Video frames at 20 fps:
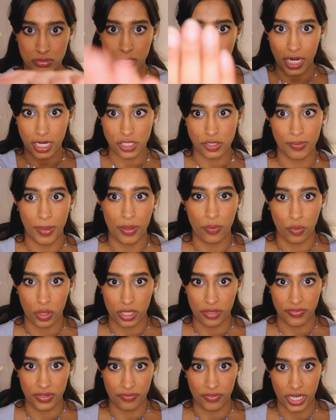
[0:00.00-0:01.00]
That is my
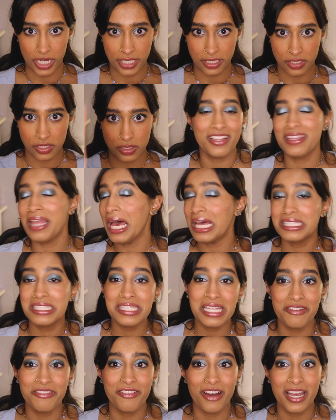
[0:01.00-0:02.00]
word of advice.
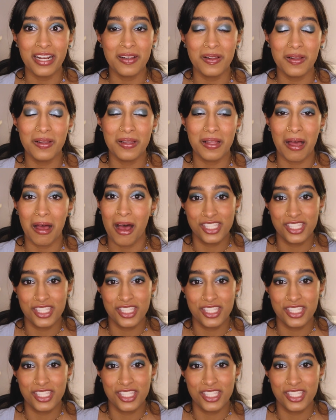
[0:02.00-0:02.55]
That's the final